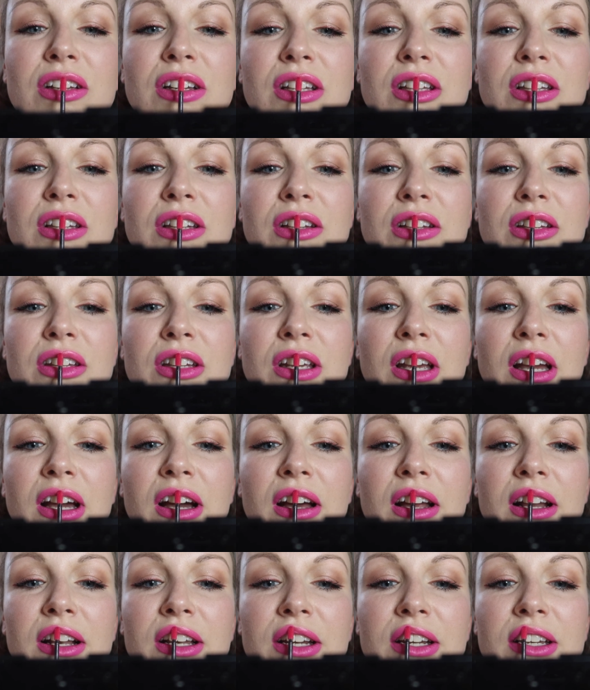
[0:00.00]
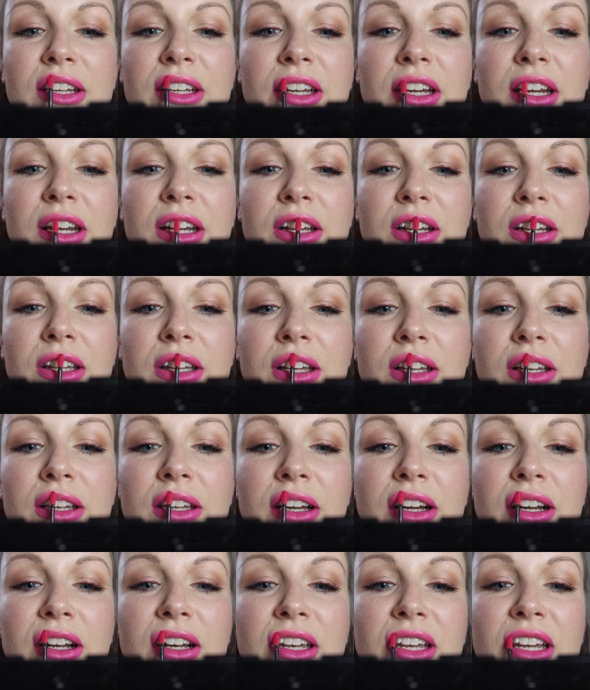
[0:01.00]
So see how it just changes it
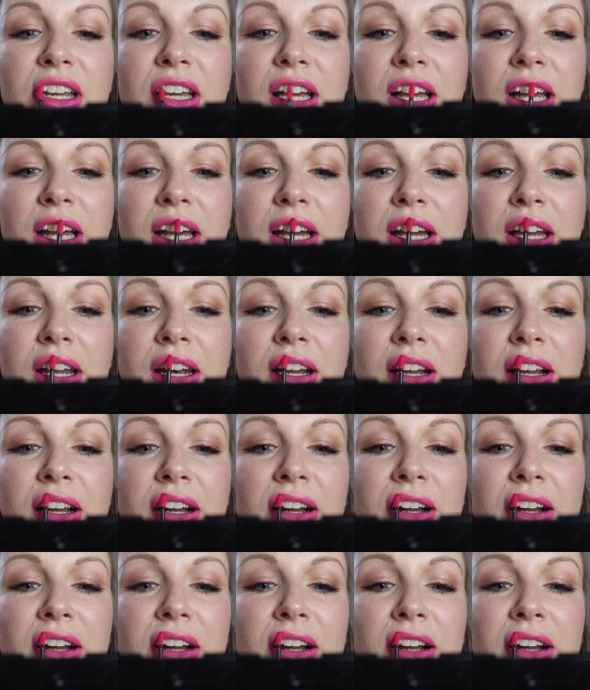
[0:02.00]
a tad?